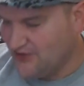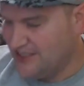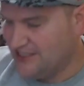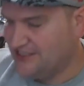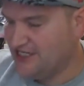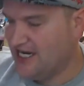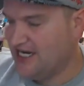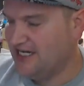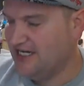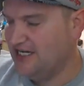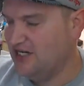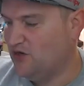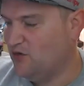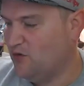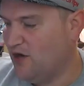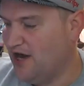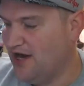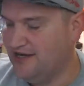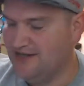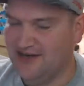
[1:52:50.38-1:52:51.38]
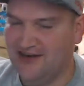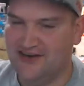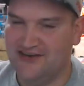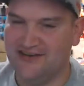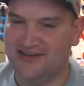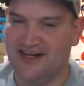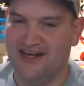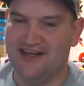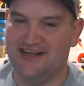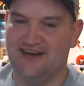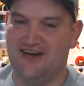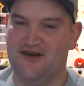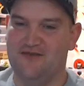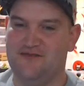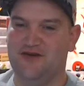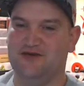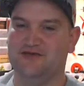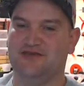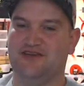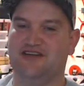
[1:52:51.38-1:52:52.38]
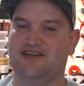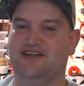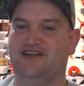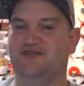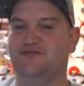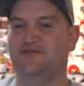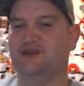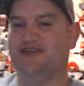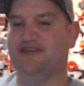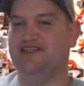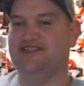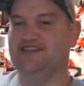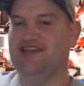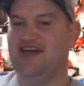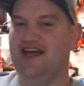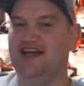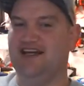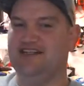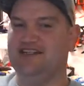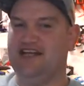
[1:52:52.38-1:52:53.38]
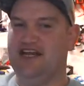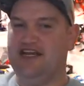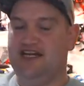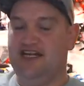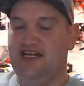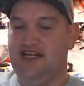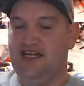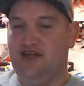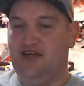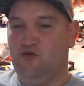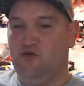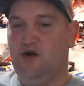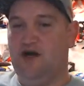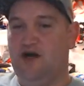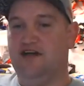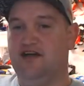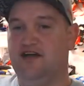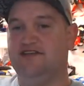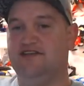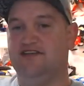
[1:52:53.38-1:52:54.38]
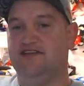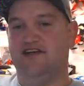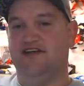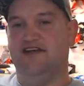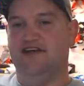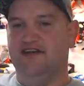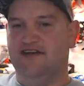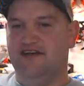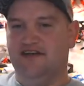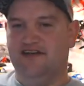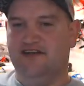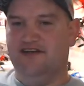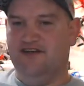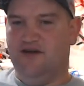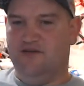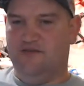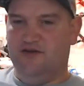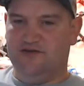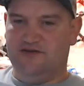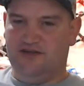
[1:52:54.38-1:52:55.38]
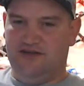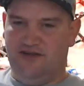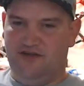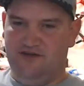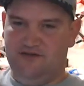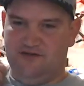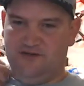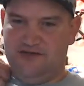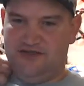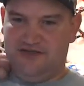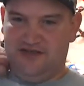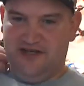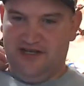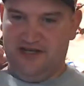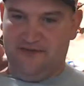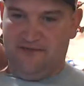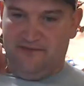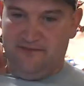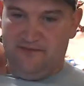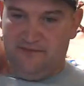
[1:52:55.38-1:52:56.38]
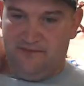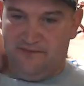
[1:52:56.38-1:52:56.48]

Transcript: and JD quad, y'all are like almost, when you say it, JD quads. You're almost close with your name.